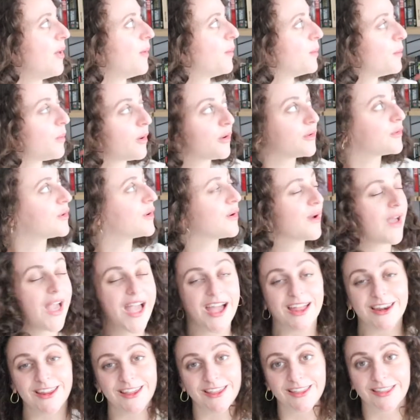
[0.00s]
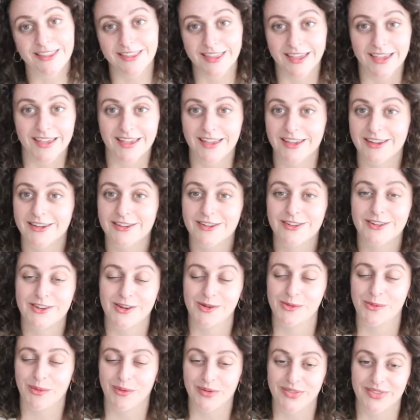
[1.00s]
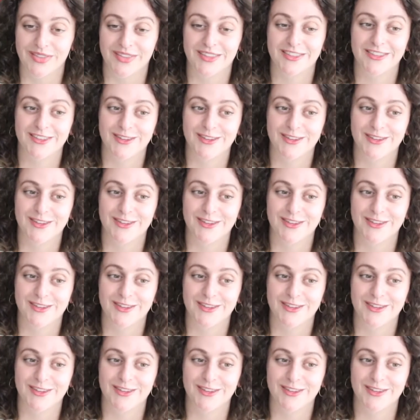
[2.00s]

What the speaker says: borrow anything she wants